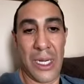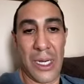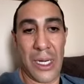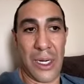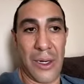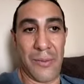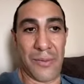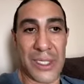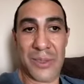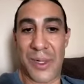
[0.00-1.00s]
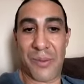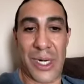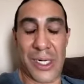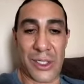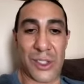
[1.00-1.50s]
That's my
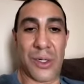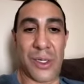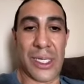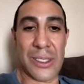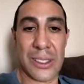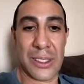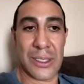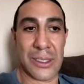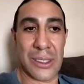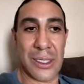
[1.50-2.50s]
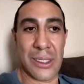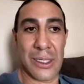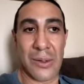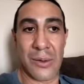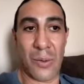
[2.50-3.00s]
pride and joy. That's
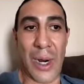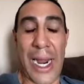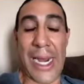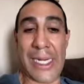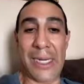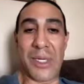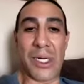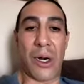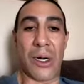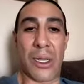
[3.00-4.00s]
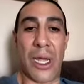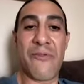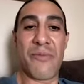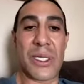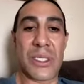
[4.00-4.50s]
why I named it Art of
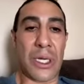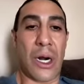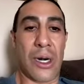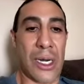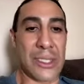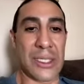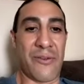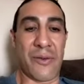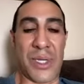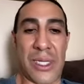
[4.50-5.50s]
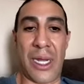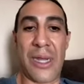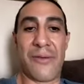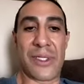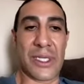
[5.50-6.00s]
Life, because art has given me
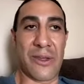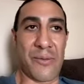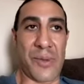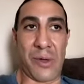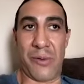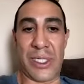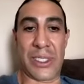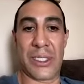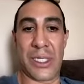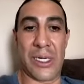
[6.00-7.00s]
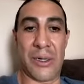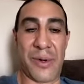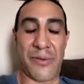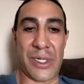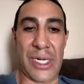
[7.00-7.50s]
life. It's giving me a reason to get up
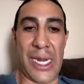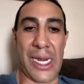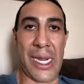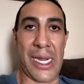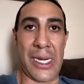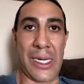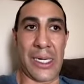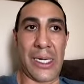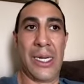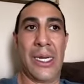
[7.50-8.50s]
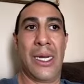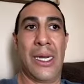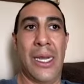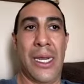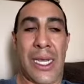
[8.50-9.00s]
every day and
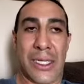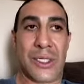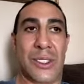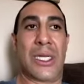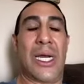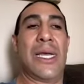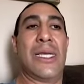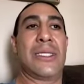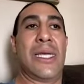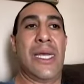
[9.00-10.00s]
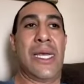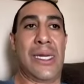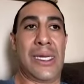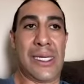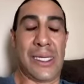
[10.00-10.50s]
exercise
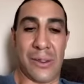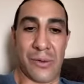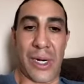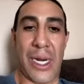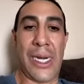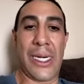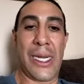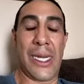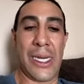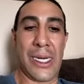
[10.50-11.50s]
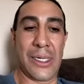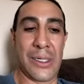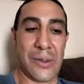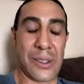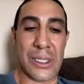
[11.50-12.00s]
and eat right and
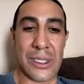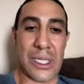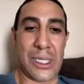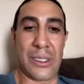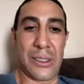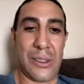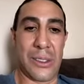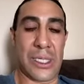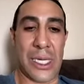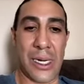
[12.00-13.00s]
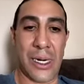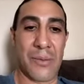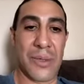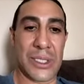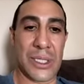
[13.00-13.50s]
do the things I need to do to take care
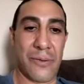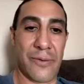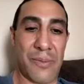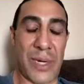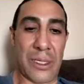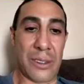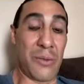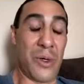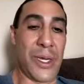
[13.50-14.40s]
of myself and my little boy.